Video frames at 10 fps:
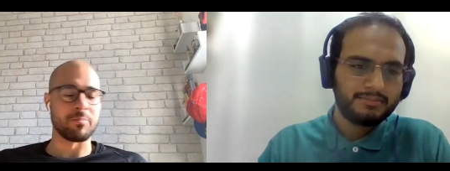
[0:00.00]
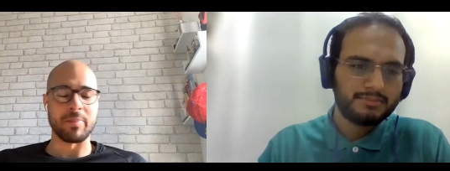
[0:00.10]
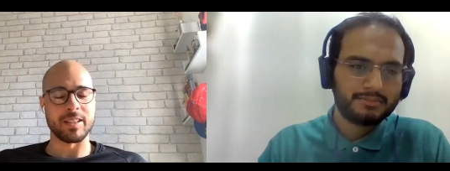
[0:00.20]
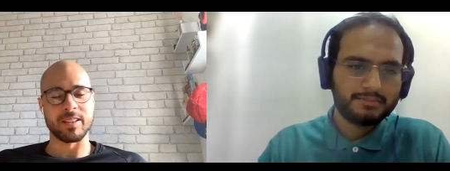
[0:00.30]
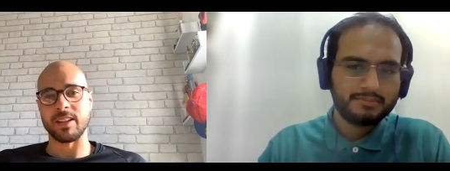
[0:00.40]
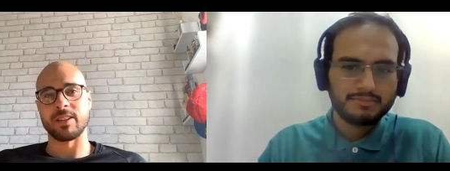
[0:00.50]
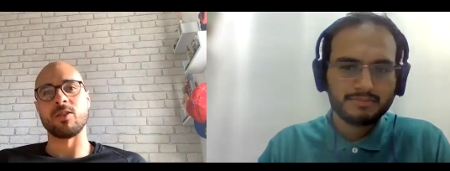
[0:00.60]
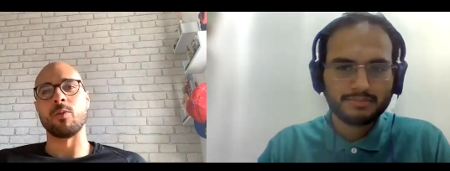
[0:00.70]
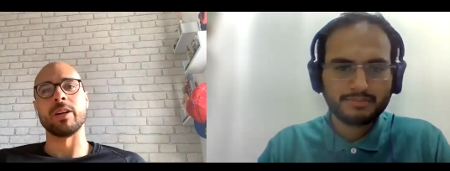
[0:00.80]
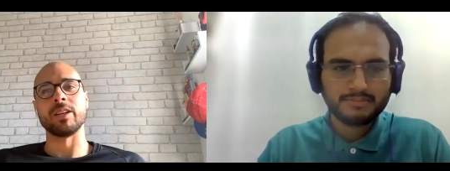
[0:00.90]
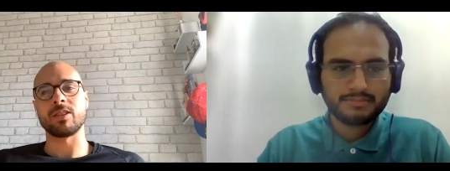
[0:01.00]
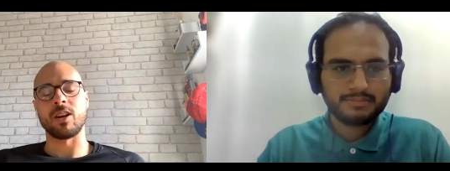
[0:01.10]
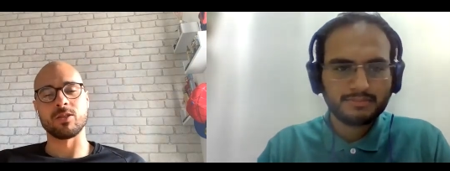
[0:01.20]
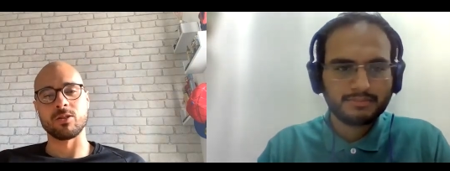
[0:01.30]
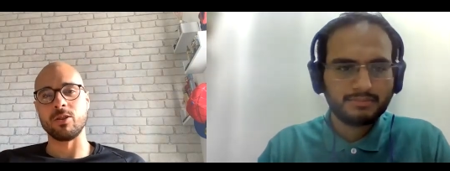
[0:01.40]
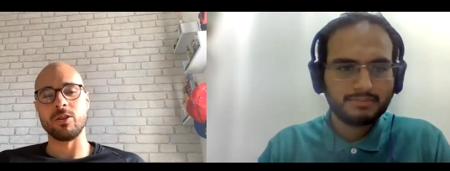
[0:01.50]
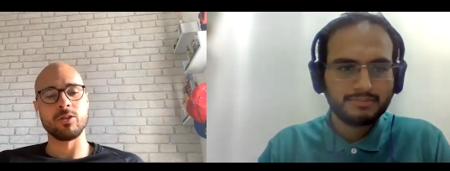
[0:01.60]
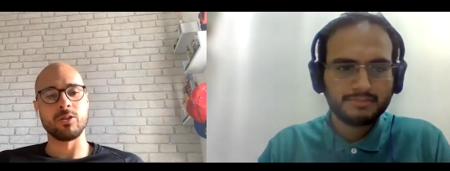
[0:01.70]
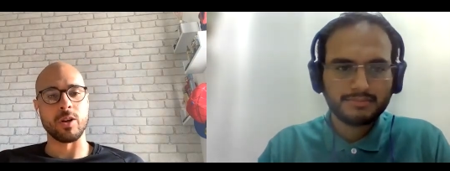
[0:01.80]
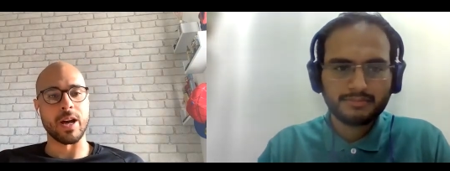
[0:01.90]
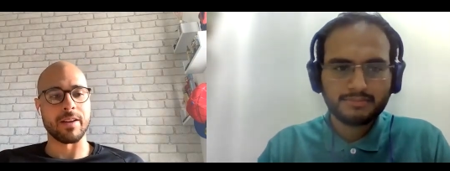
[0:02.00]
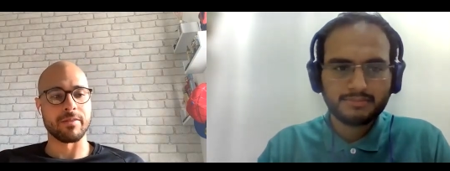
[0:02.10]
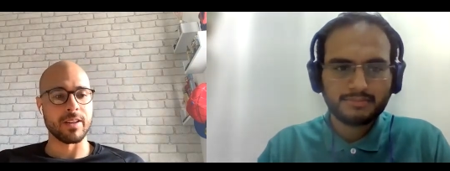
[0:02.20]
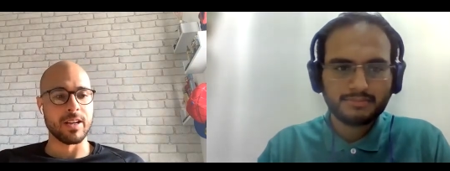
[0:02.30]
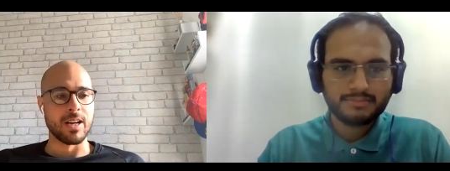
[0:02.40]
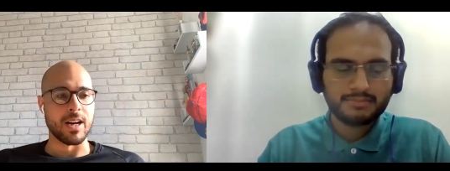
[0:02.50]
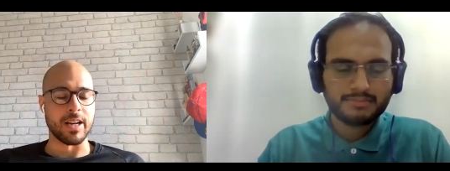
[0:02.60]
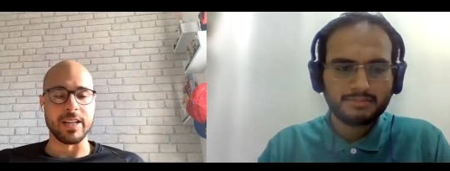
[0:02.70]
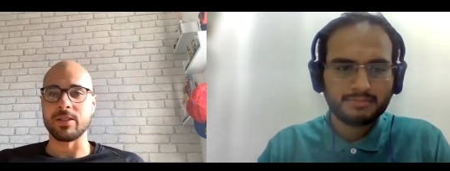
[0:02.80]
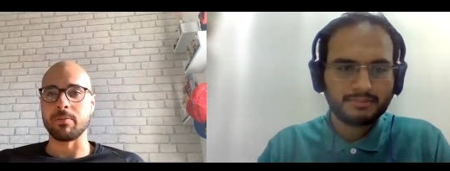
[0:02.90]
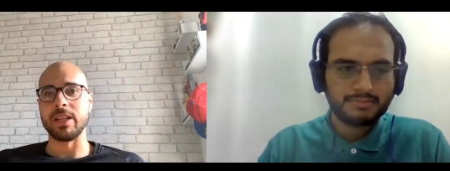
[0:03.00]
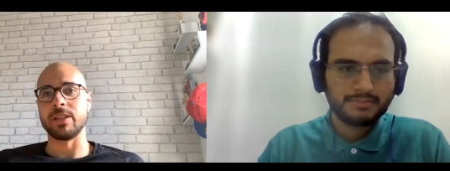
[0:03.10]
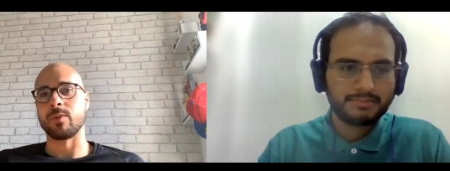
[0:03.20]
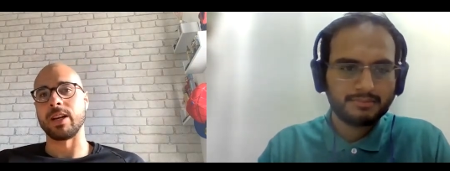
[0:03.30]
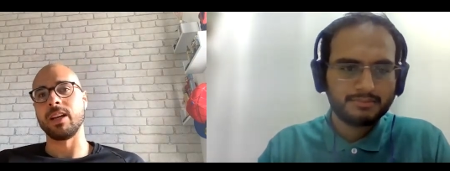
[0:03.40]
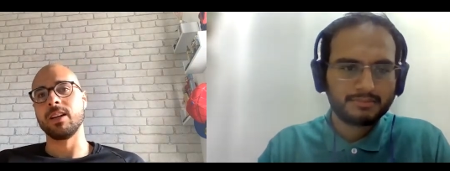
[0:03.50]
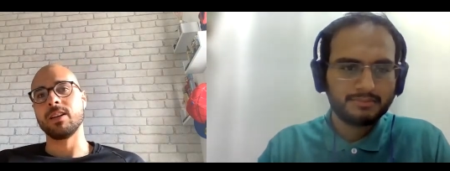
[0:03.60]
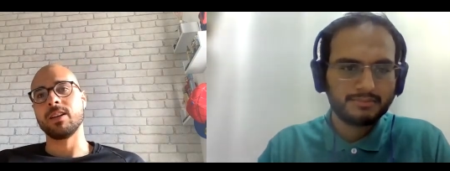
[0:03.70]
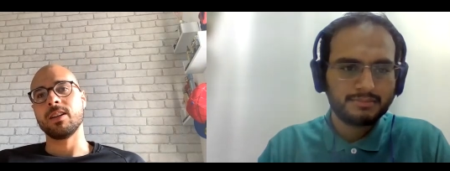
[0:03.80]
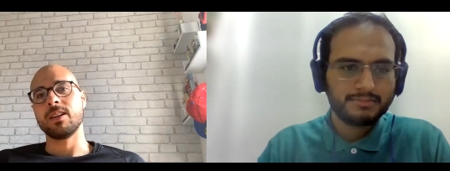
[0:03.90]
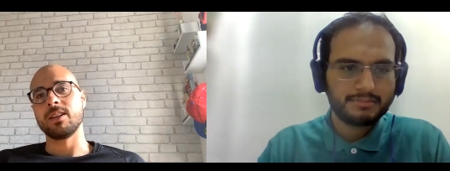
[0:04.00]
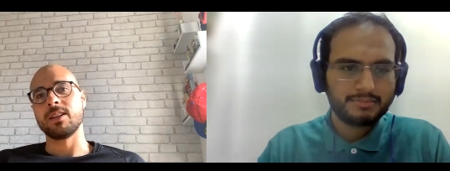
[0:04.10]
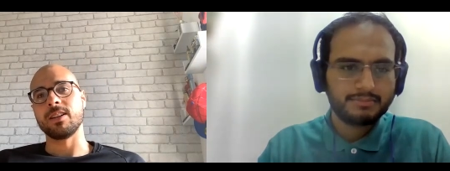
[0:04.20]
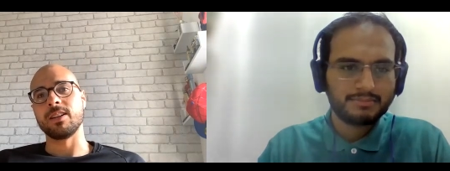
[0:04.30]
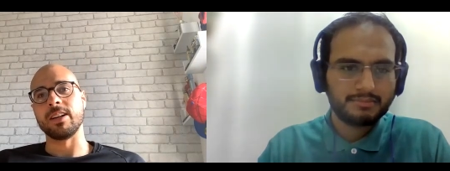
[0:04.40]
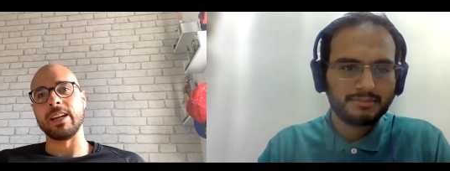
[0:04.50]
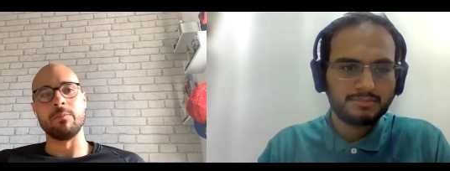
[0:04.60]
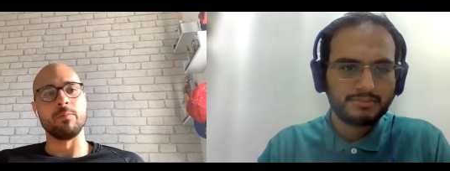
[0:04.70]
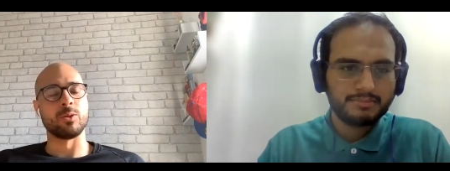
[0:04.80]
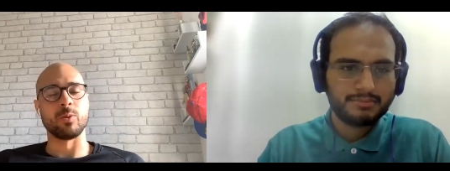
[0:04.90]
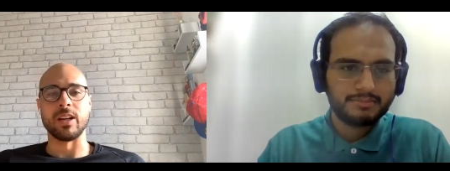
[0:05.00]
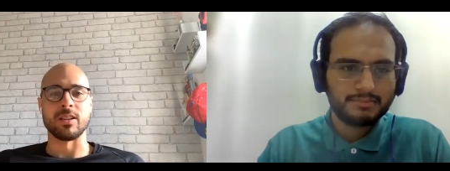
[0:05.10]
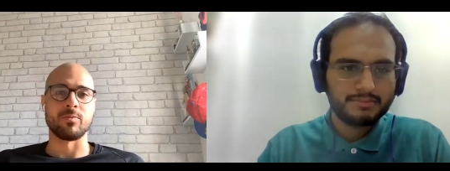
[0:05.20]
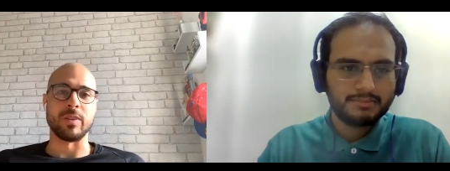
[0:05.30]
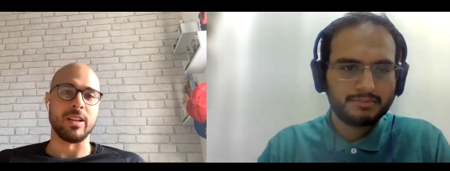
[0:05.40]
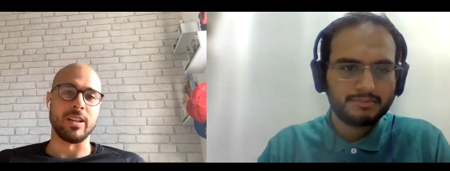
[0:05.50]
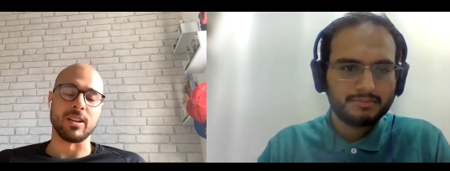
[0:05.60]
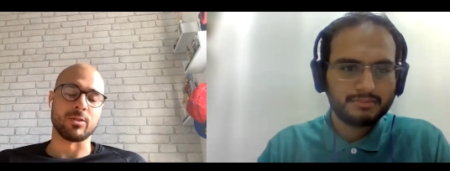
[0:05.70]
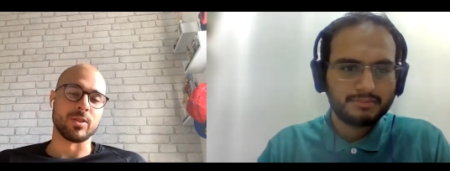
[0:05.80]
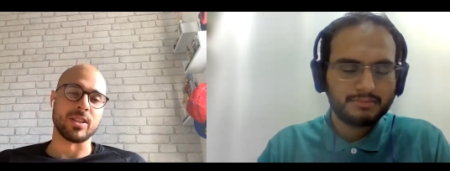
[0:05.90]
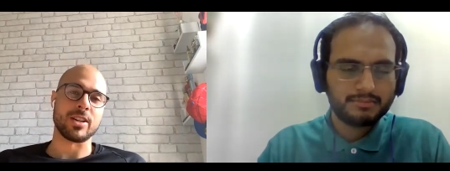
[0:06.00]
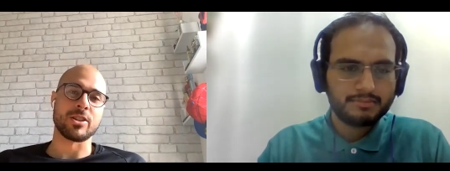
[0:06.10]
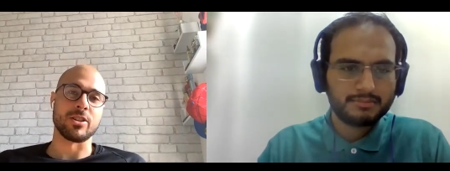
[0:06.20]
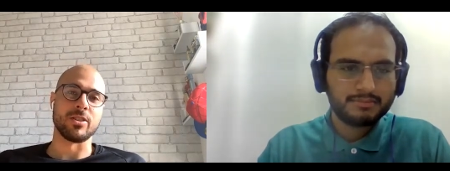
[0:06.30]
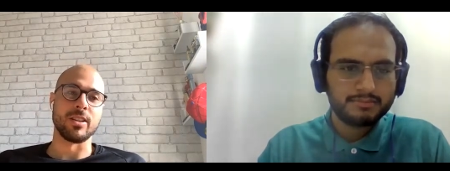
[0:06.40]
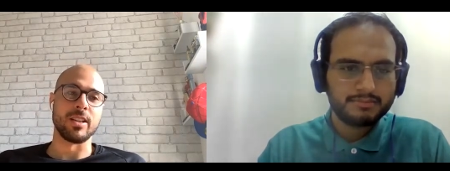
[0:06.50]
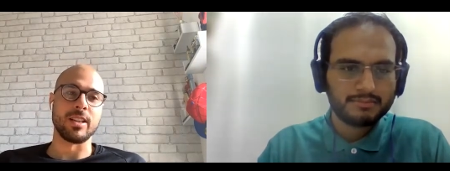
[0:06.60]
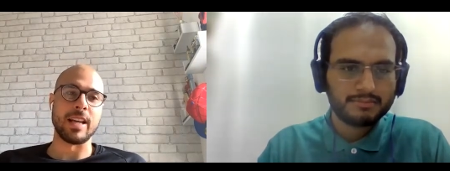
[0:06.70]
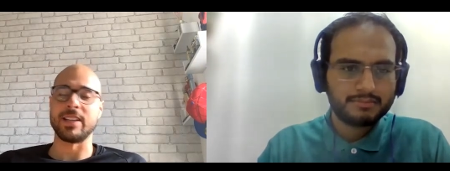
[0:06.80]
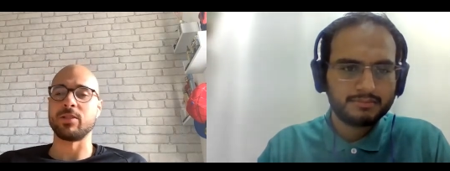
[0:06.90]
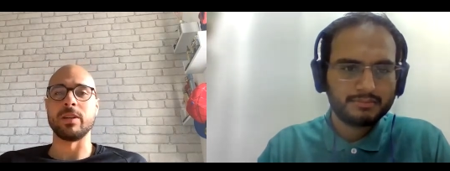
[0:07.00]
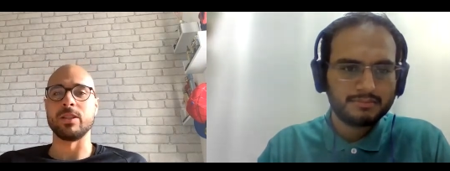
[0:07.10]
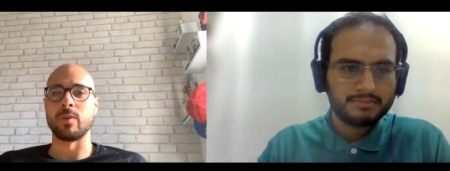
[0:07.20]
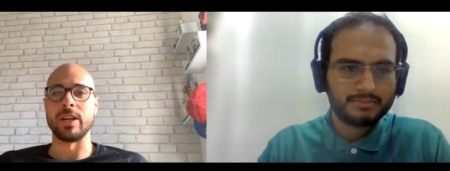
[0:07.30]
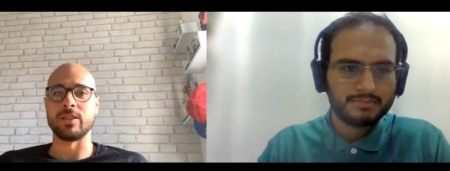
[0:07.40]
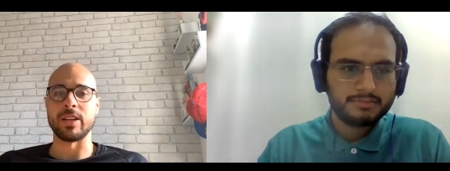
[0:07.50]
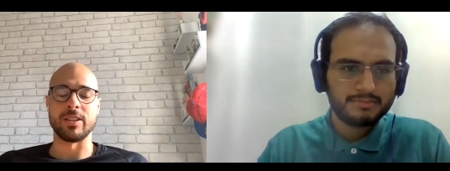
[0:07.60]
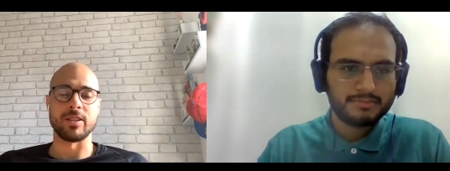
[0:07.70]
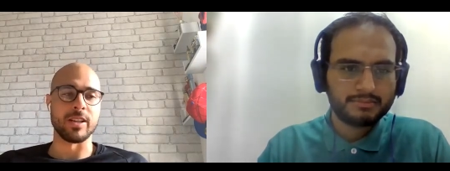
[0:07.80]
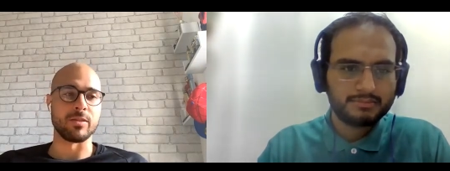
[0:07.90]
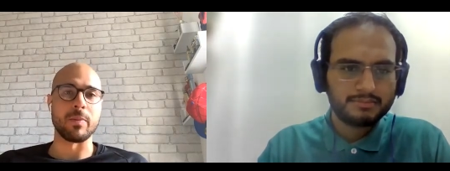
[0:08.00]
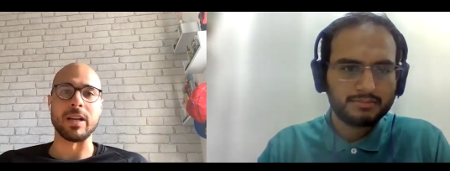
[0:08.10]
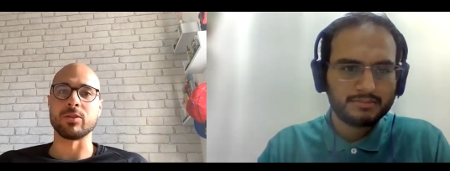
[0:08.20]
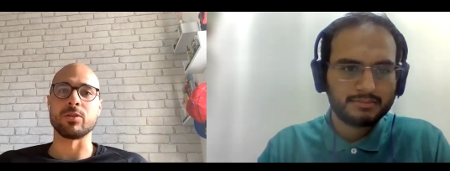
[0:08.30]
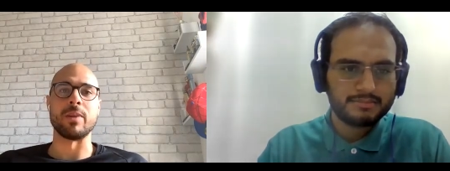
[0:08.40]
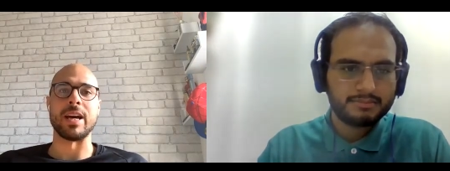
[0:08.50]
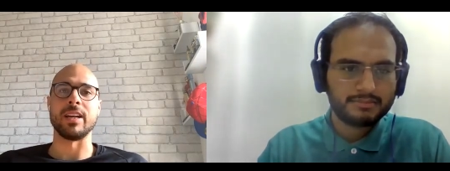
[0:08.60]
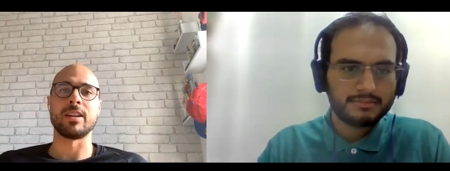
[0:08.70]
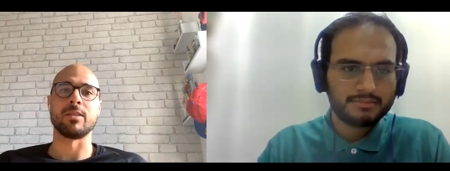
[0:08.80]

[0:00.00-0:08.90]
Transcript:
Speaker 1: basic economics, as soon as you have an intermediary in between in a transaction, the intermediary is, is, is meant to make